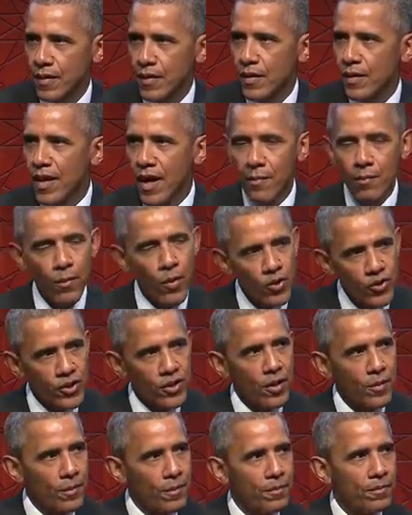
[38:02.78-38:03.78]
You're not
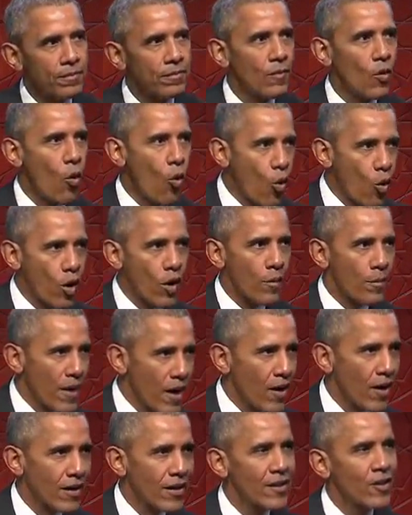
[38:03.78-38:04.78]
Muslim or
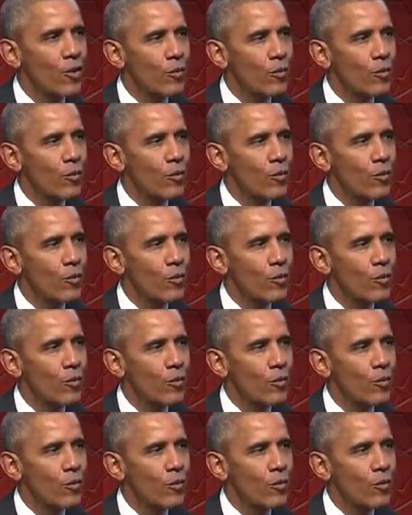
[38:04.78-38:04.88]
American,